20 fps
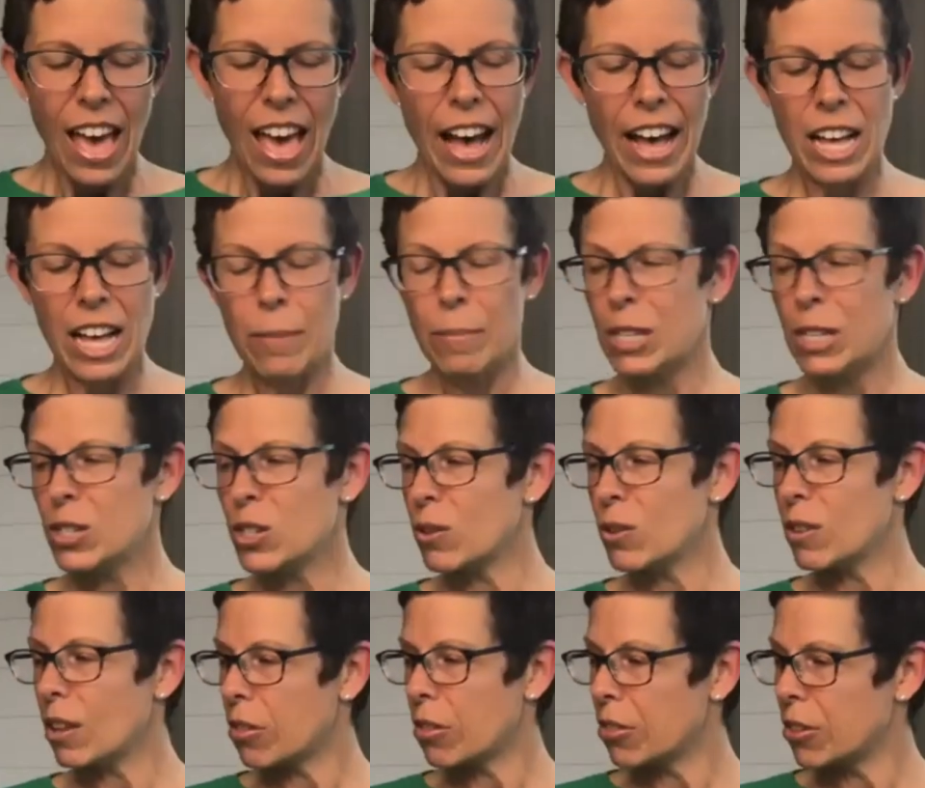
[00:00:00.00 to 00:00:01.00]
um, so
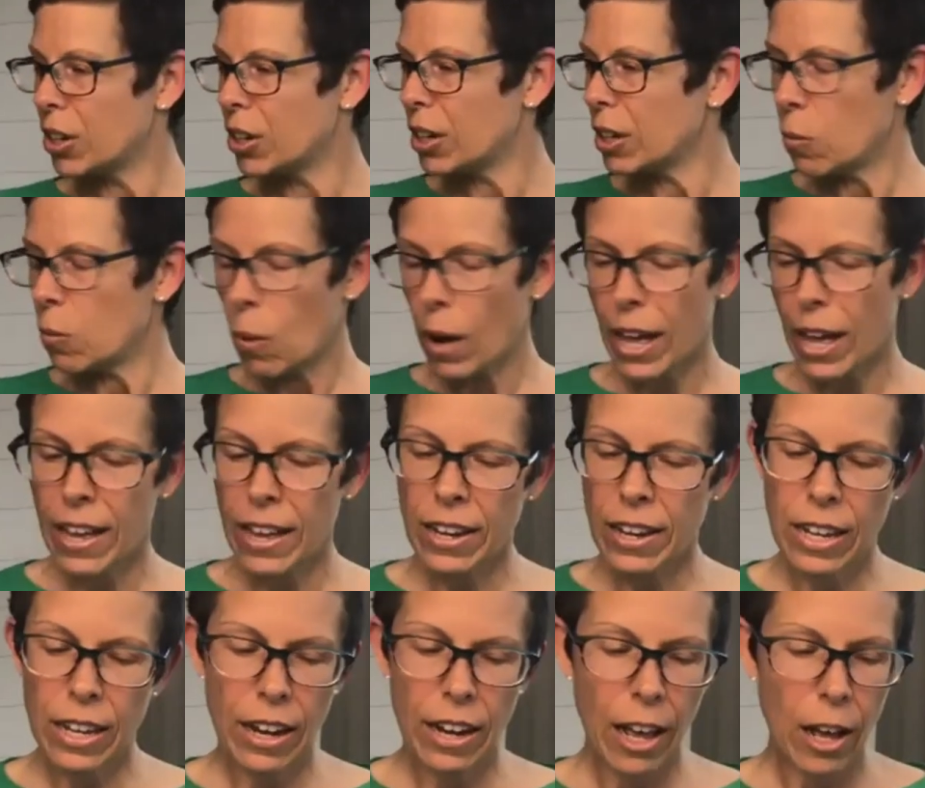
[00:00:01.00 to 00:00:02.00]
the third one
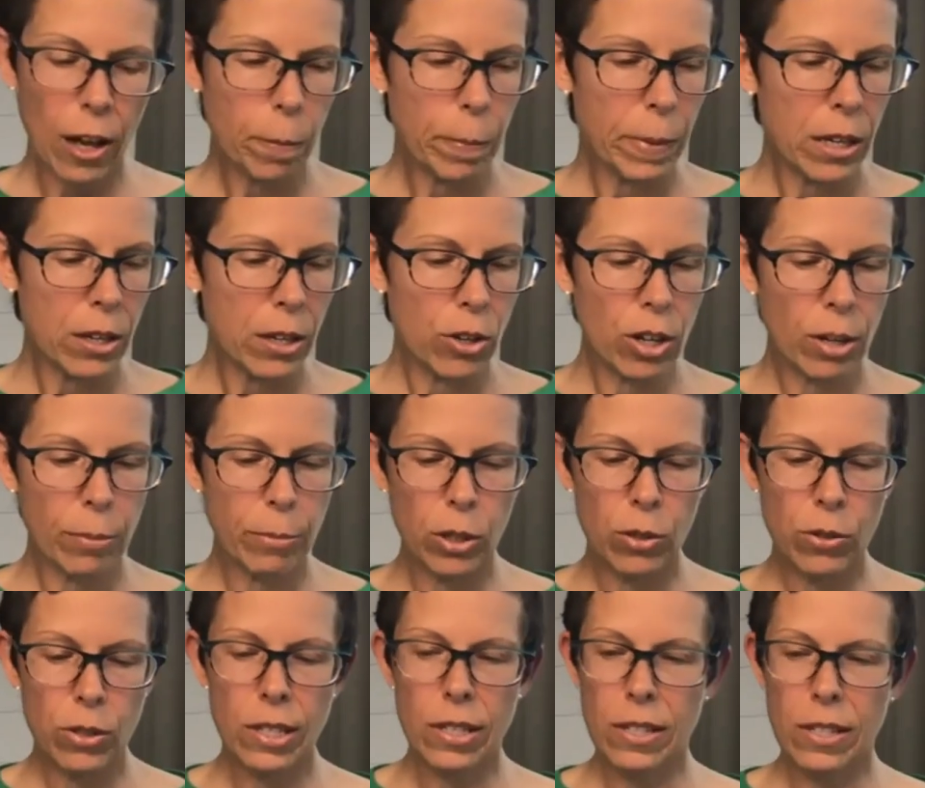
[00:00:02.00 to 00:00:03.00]
in helping your immune
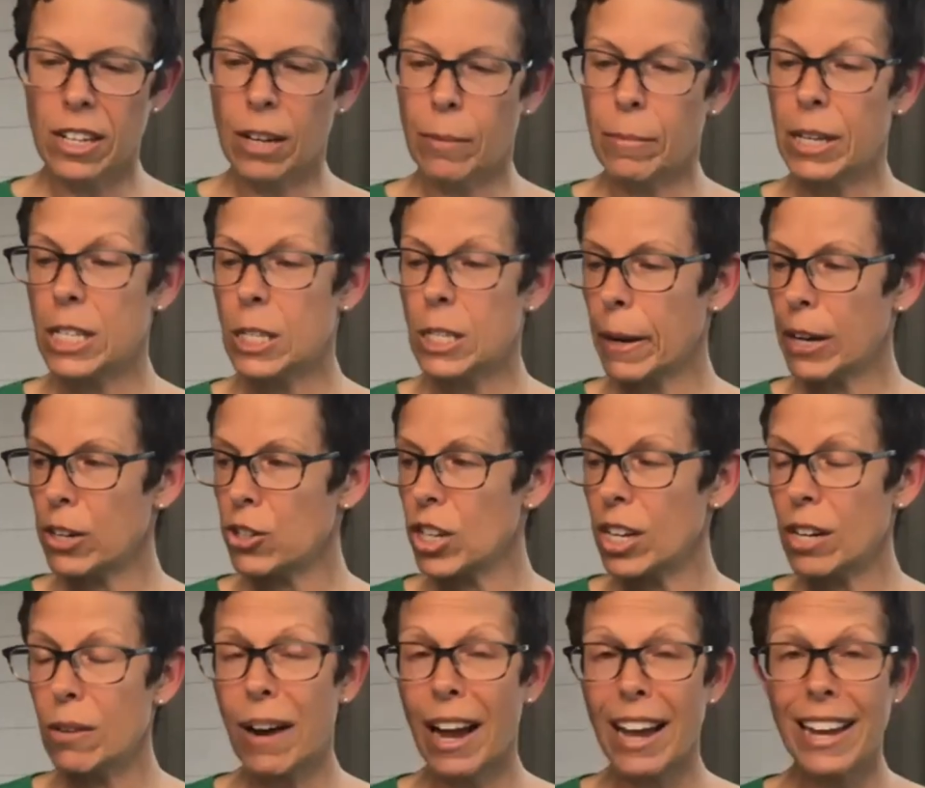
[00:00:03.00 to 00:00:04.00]
system especially
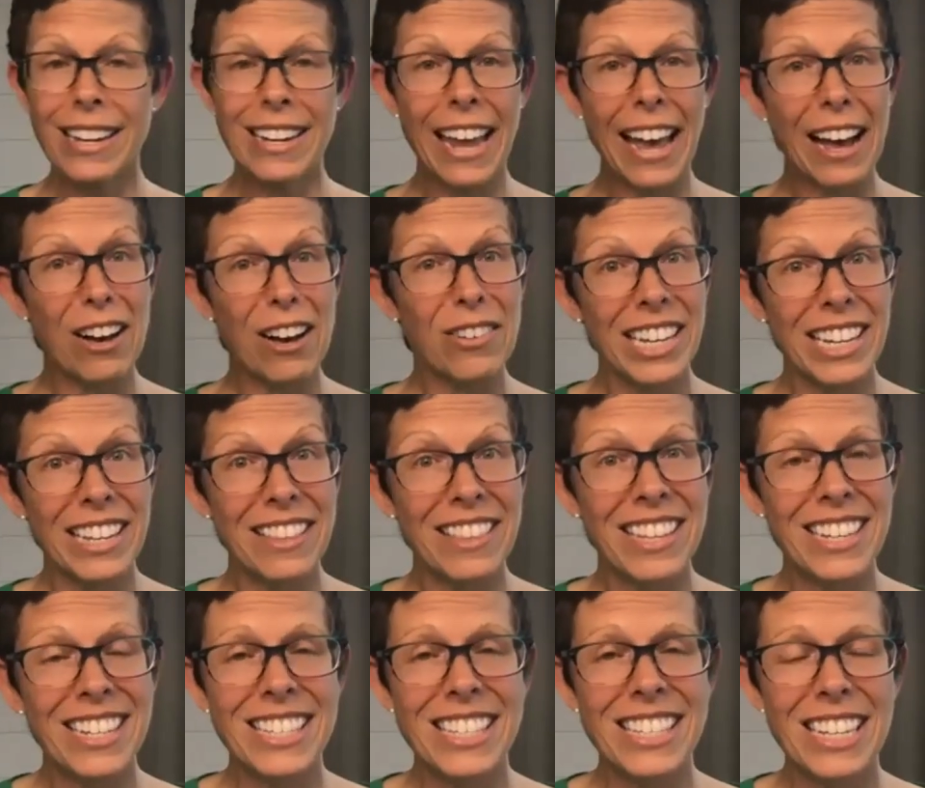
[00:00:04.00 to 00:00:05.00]
right now in
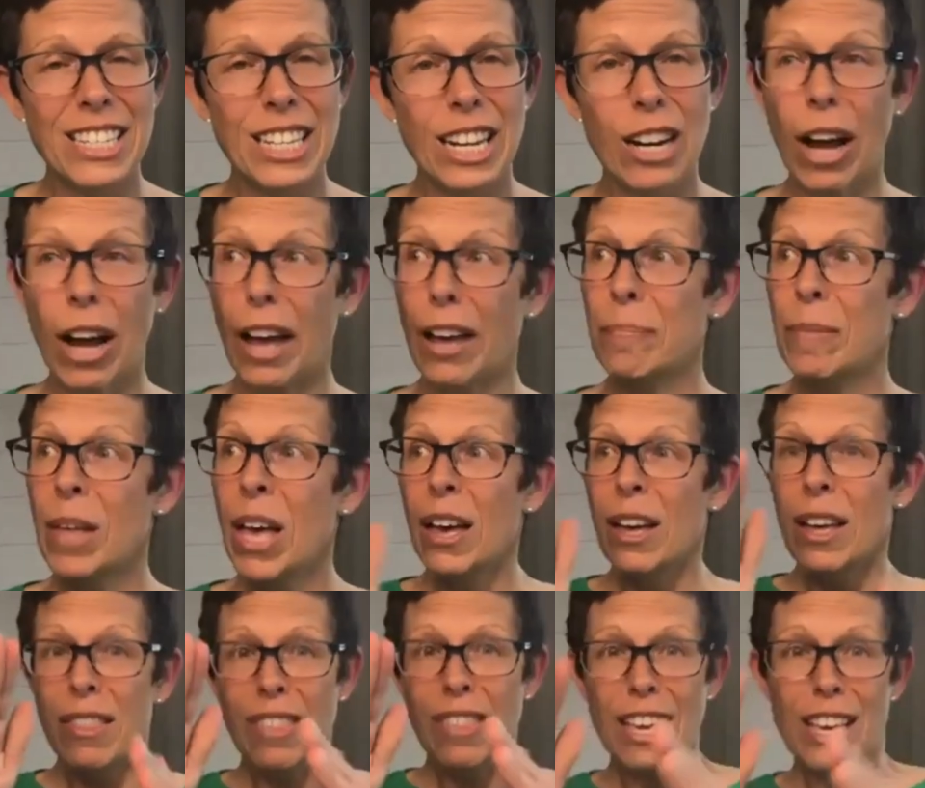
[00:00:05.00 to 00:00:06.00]
this season i'm
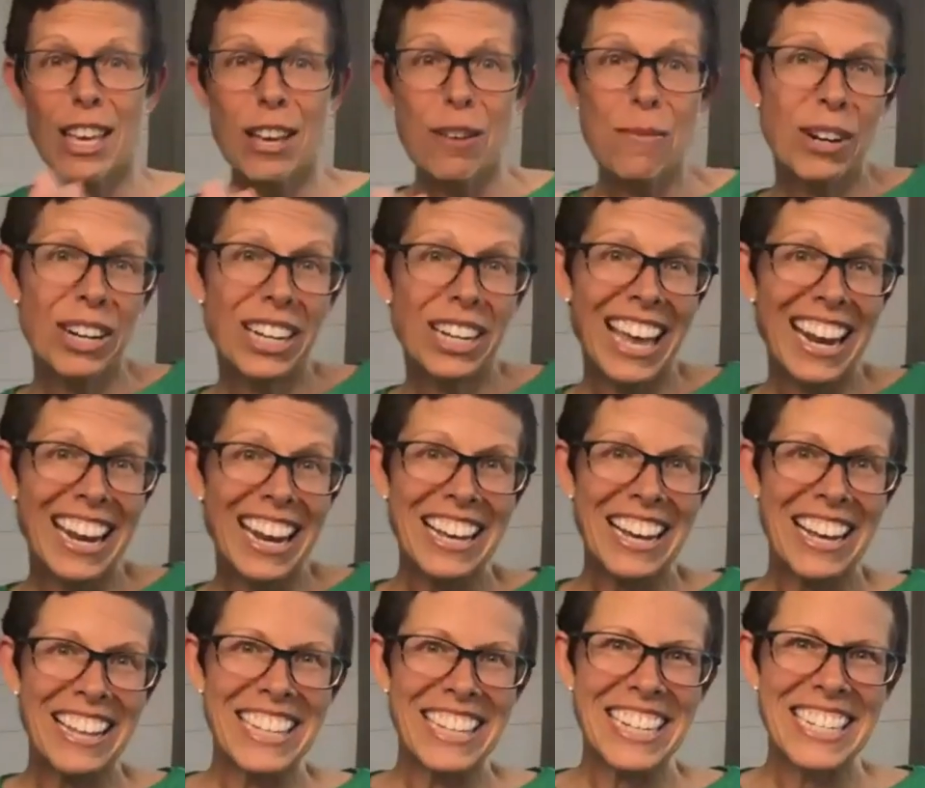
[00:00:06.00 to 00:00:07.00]
thinking we're getting
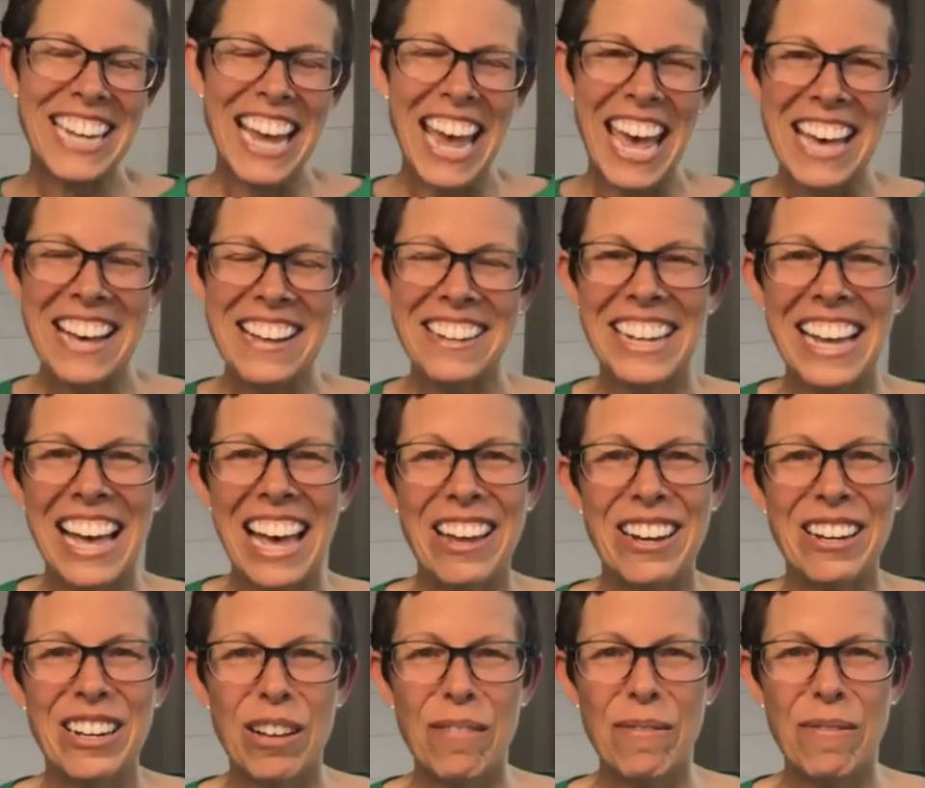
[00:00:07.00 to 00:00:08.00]
on the tail
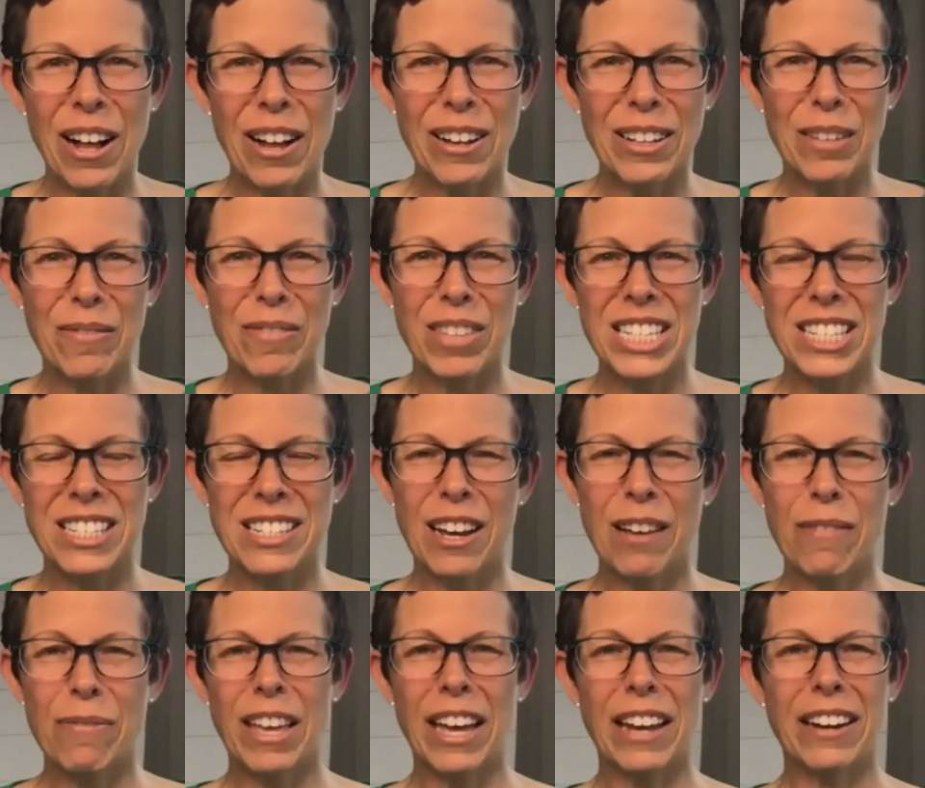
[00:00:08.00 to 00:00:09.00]
end of all of the
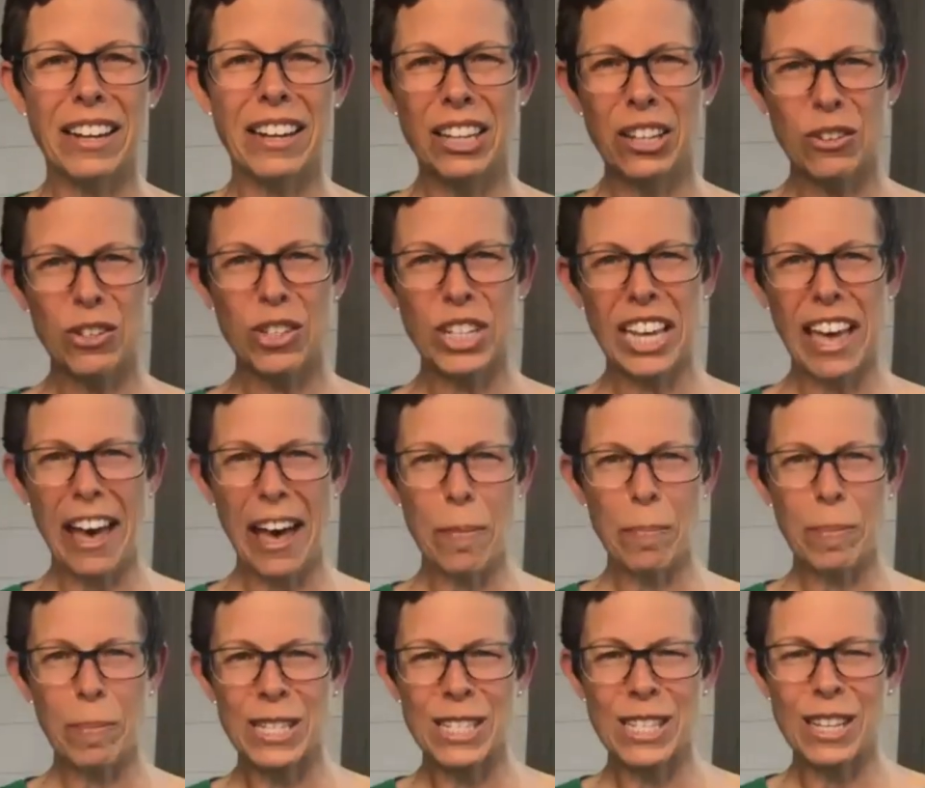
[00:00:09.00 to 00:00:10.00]
stuff that usually
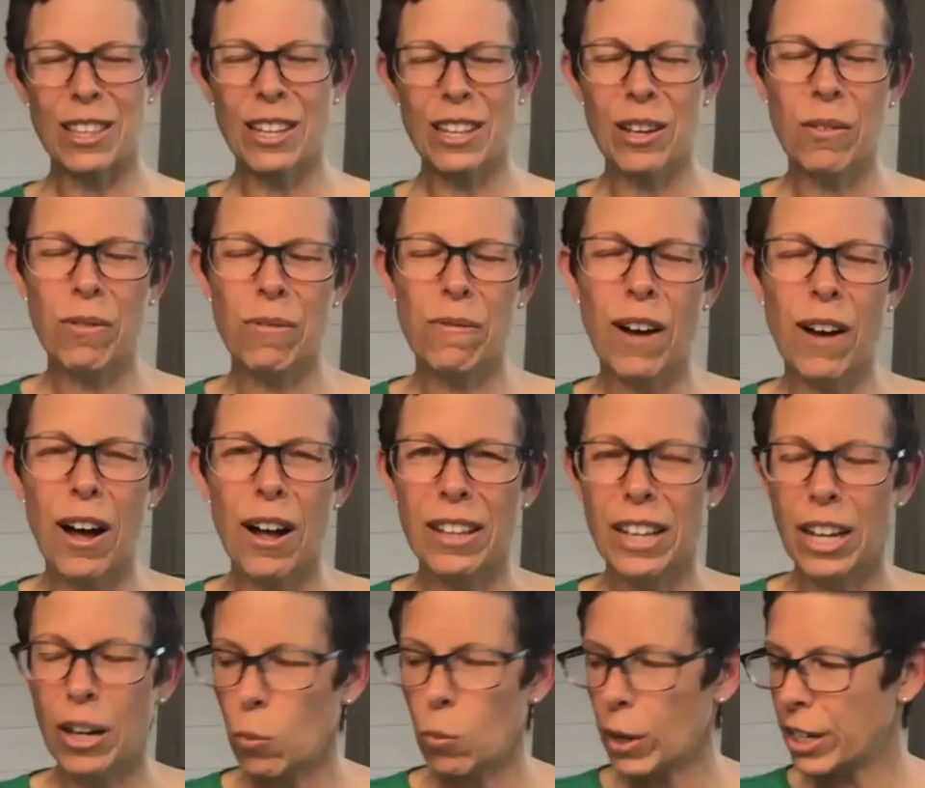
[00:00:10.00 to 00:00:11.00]
happens in the fall
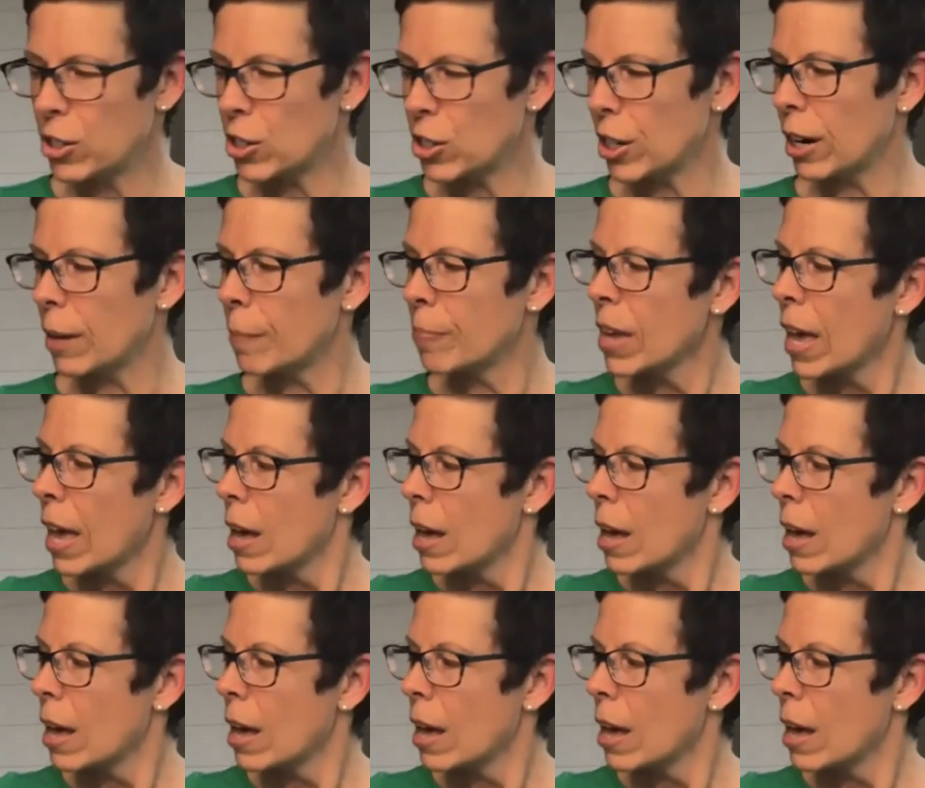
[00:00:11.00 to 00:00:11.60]
and winter